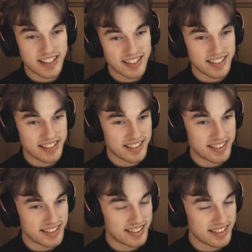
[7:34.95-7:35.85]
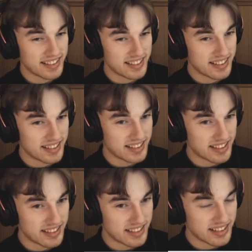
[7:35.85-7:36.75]

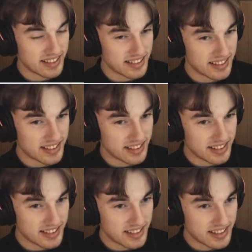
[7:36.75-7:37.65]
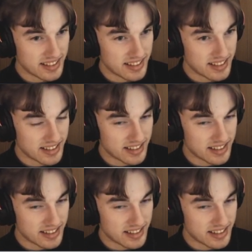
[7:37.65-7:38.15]
The person shown says nothing.